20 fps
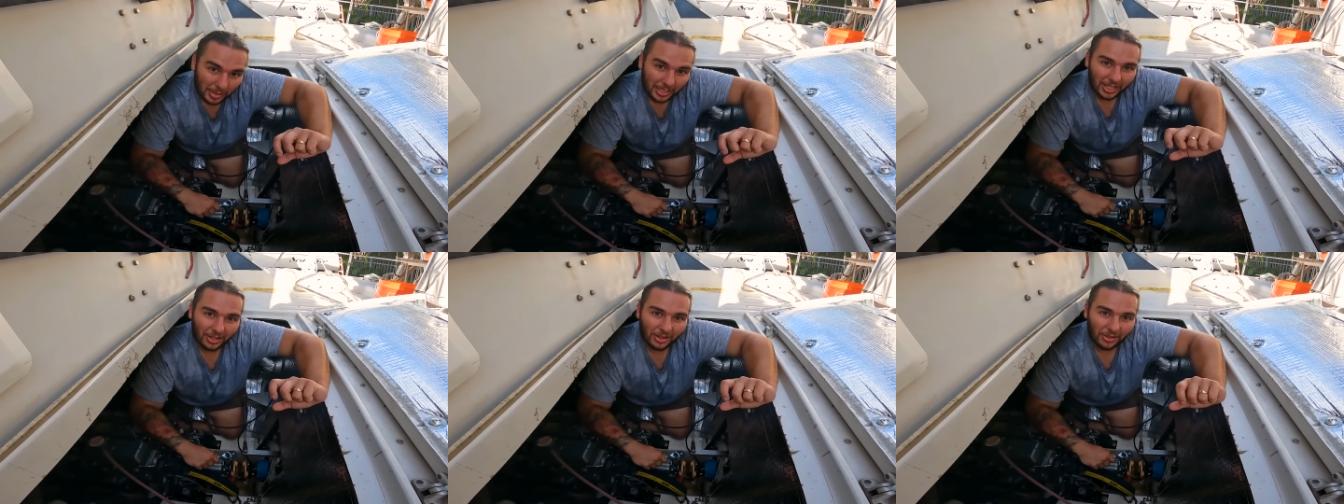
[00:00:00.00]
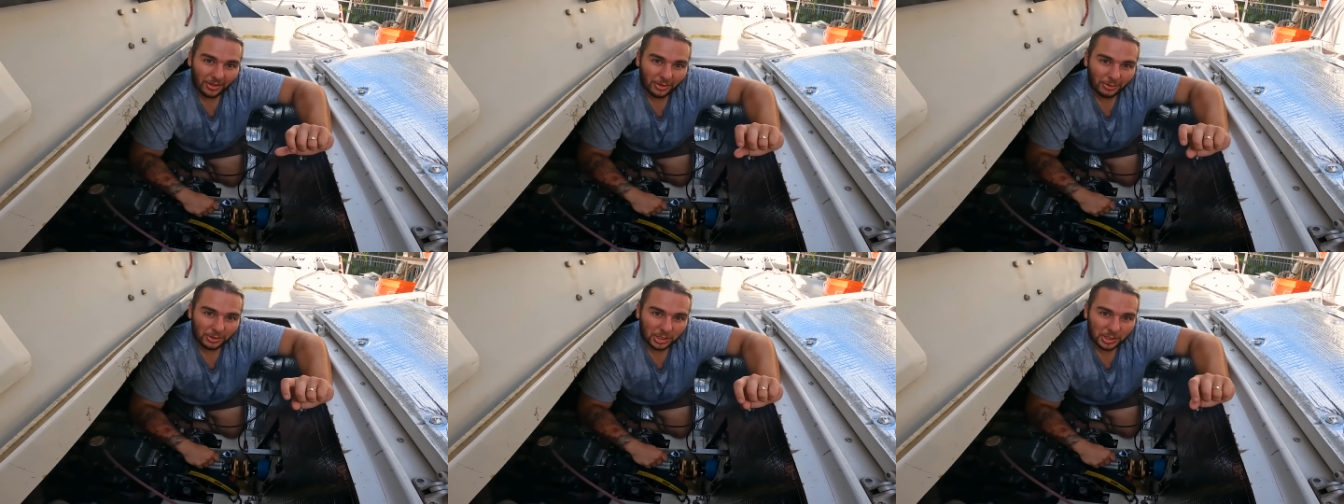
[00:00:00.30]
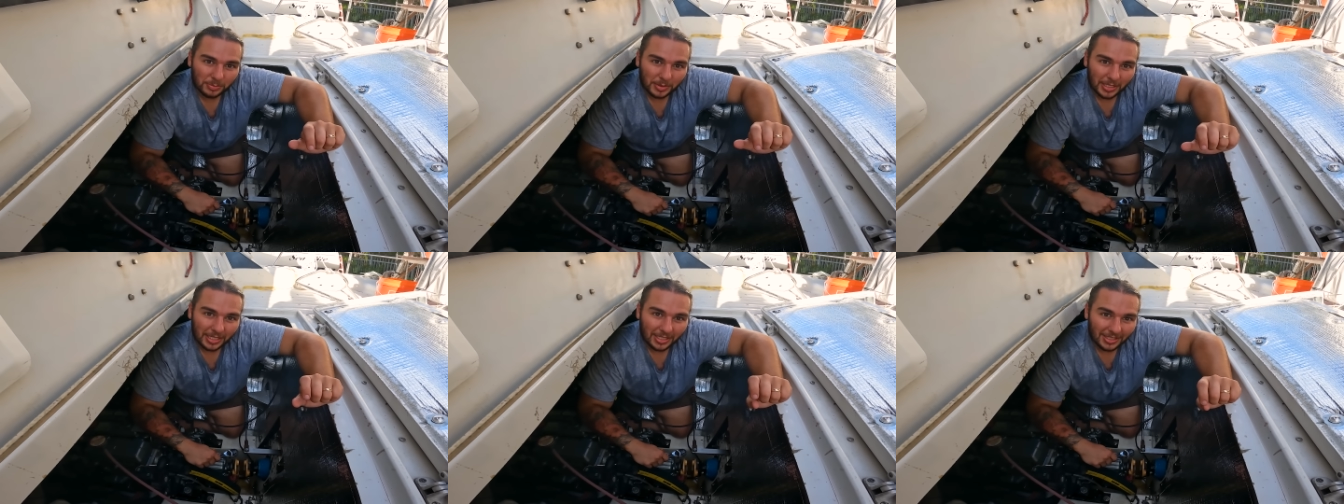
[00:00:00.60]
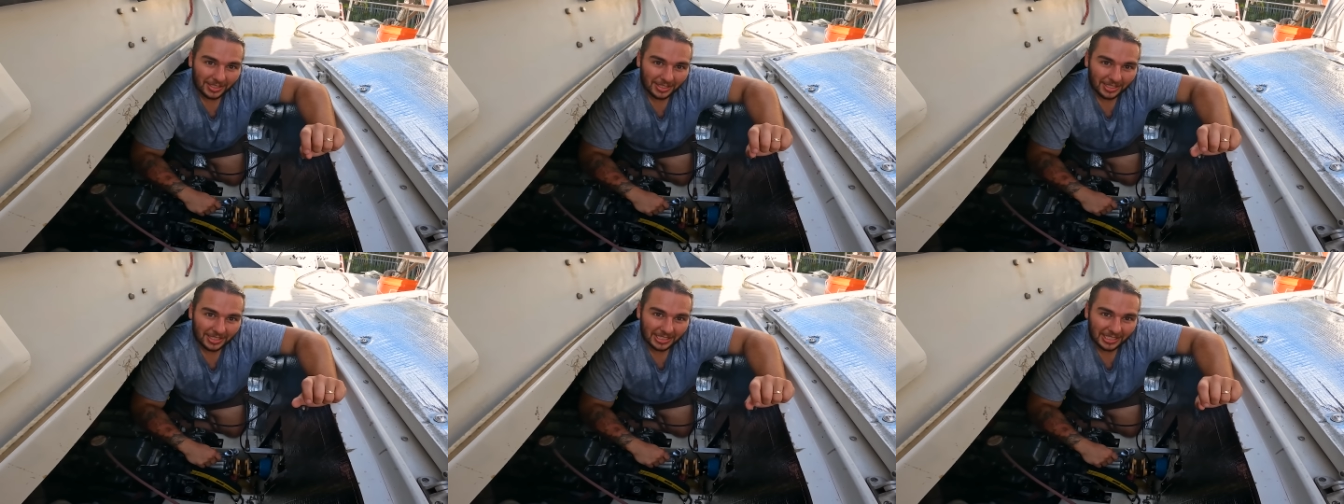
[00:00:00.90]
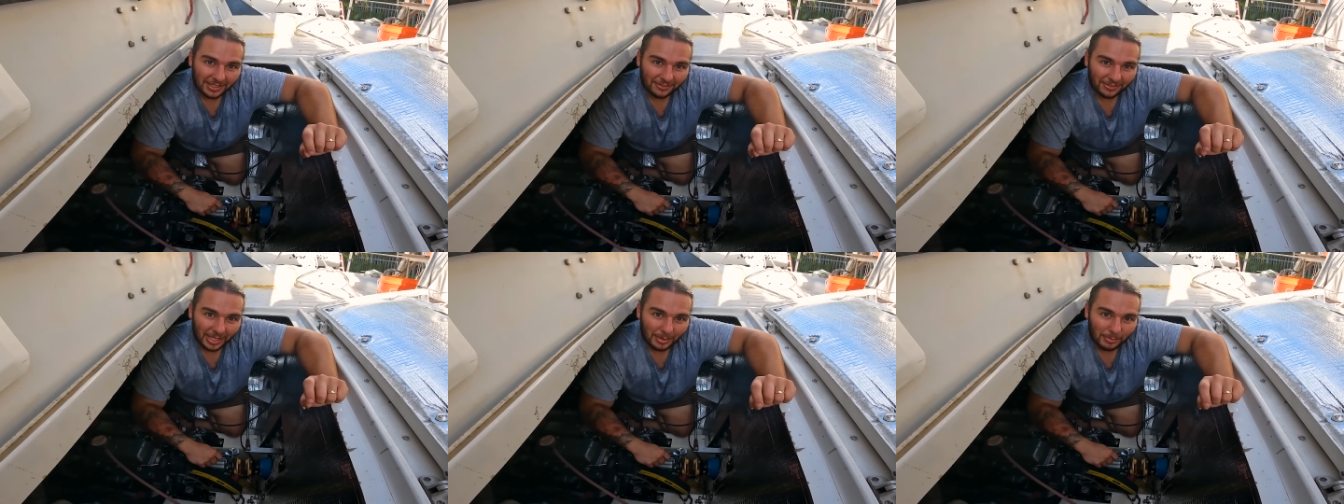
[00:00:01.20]
give them like a little spin to
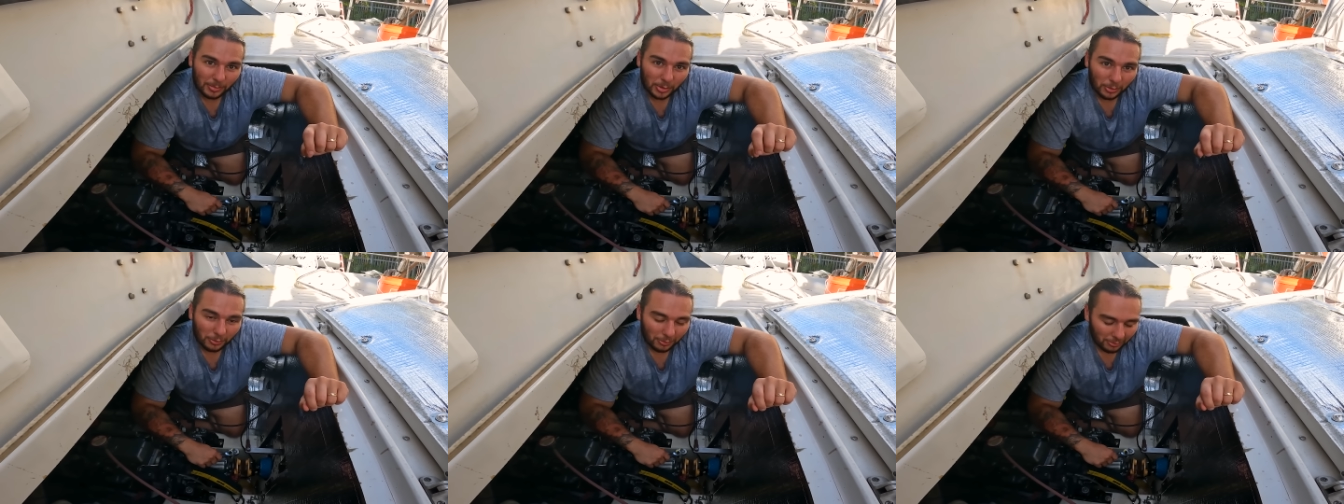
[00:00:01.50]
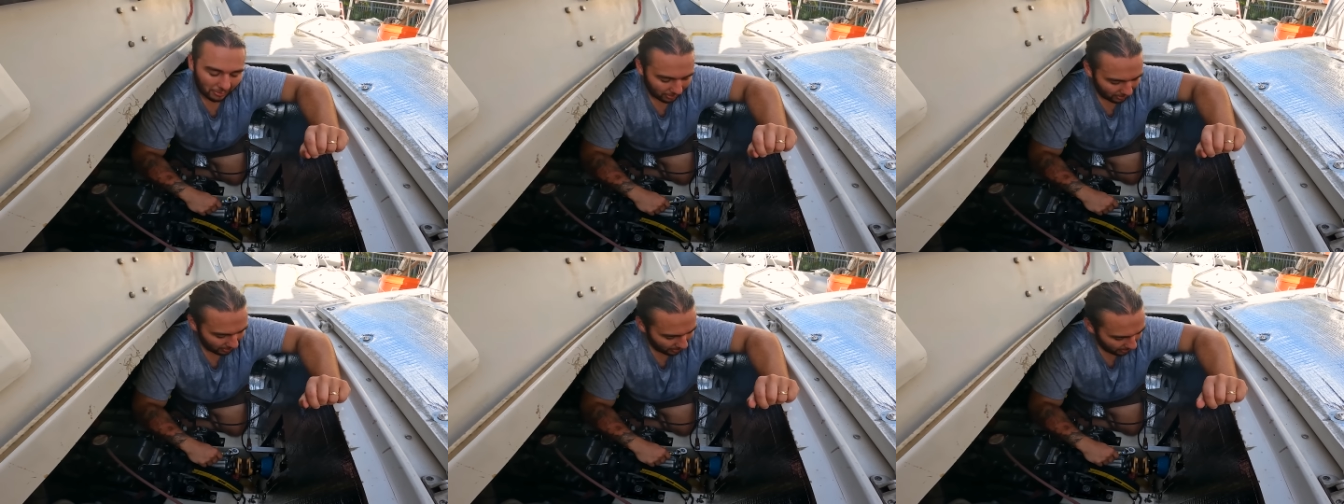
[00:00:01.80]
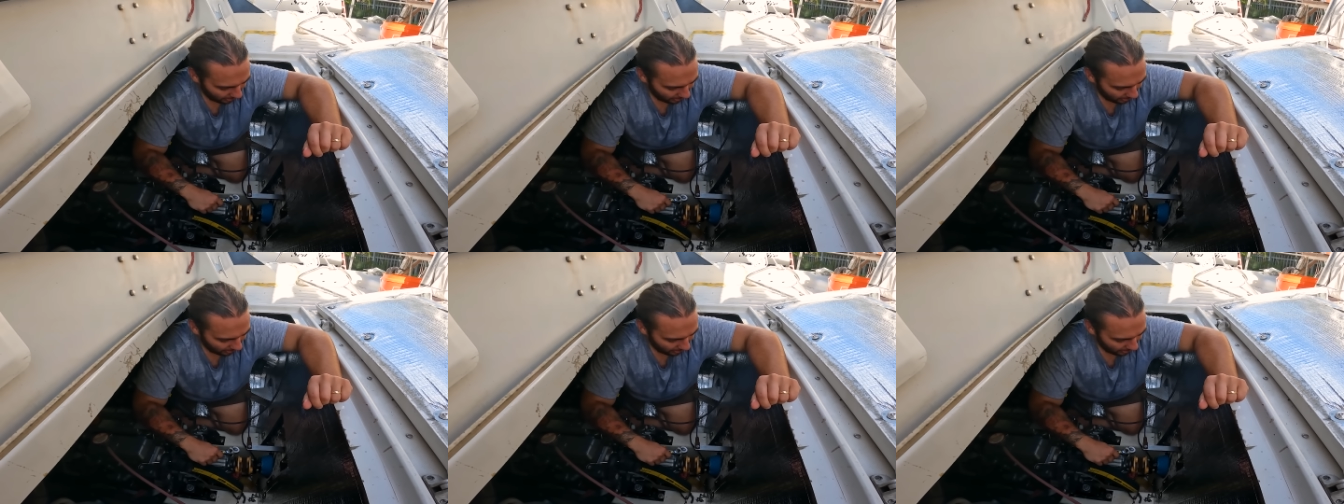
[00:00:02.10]
see if they move.